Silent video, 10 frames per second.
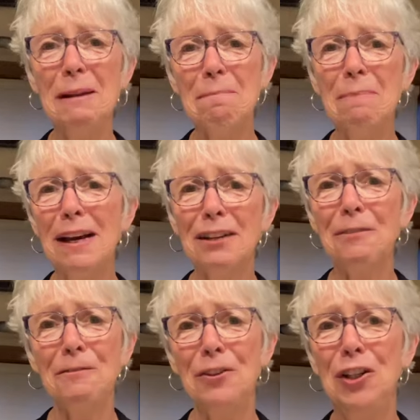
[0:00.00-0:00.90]
better
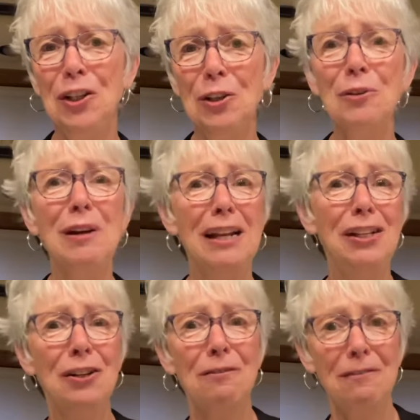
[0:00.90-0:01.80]
for you and
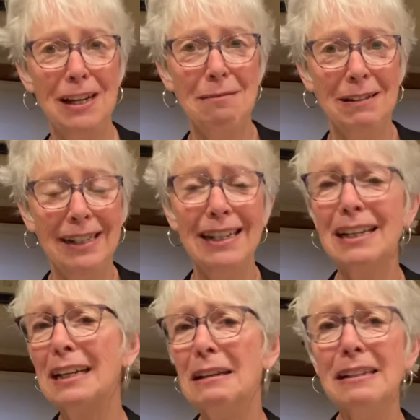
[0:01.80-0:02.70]
your family. It
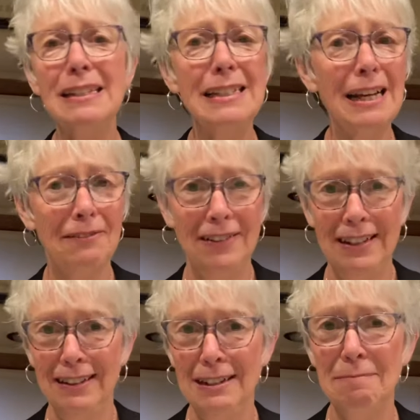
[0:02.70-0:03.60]
can
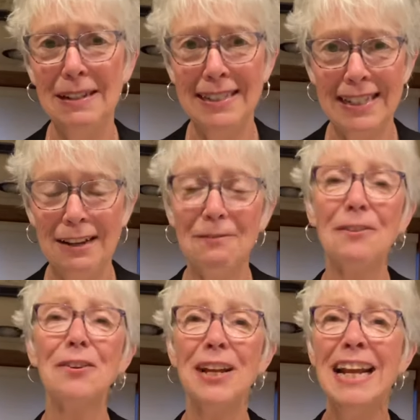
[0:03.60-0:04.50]
definitely be
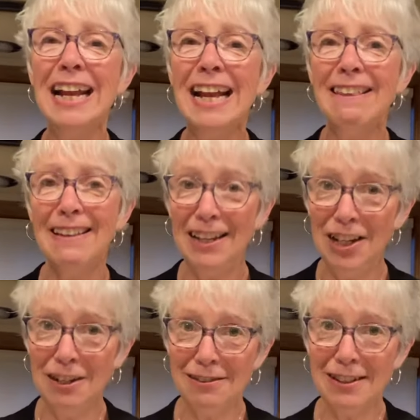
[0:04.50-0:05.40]
safer than
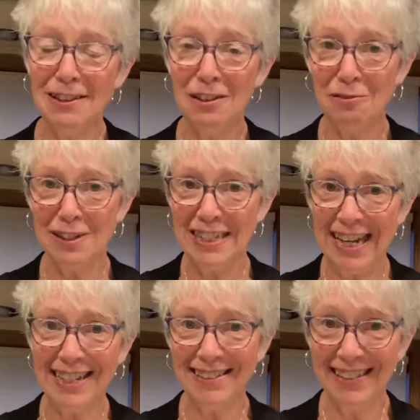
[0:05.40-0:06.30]
using those
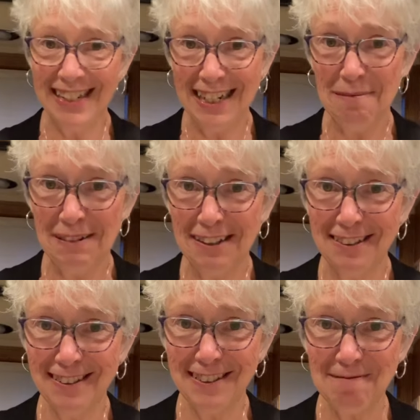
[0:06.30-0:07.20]
nasty
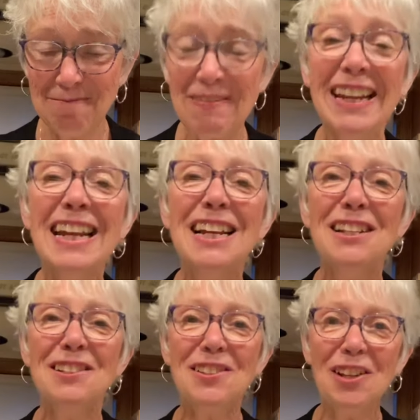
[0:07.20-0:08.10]
chemicals.
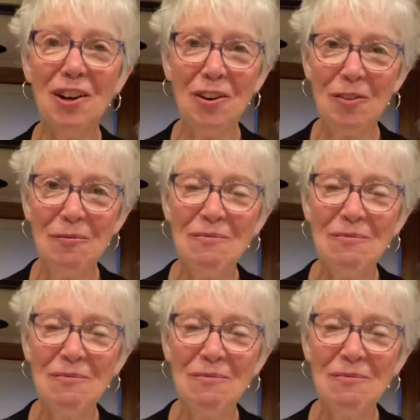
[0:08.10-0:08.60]
So,